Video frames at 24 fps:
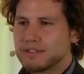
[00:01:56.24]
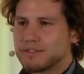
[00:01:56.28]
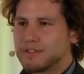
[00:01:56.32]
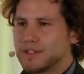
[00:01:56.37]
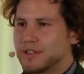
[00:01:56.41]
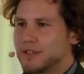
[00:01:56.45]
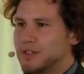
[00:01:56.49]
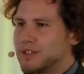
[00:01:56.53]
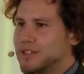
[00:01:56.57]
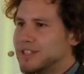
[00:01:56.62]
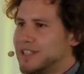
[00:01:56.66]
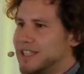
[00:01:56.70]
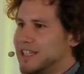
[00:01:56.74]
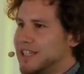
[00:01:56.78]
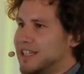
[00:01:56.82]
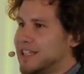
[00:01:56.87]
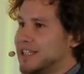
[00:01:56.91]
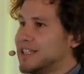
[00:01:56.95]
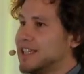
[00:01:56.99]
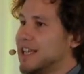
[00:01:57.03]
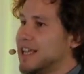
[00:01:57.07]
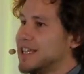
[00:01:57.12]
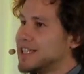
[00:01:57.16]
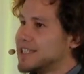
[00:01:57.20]
if you could see
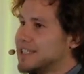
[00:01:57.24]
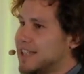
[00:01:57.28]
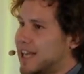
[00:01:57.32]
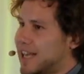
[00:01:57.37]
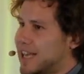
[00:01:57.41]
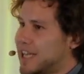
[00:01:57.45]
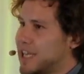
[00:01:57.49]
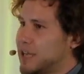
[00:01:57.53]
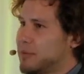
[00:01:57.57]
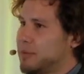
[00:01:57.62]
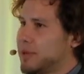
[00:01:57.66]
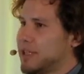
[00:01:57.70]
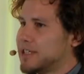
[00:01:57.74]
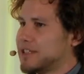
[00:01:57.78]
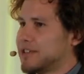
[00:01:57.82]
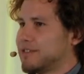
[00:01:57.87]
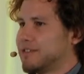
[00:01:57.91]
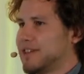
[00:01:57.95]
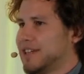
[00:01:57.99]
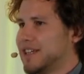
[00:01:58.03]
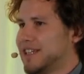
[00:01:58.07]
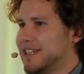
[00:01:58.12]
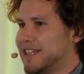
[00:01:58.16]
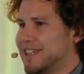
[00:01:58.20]
the entire
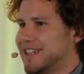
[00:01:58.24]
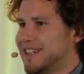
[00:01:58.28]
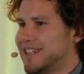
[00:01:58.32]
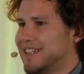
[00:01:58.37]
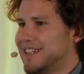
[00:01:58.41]
butterfly?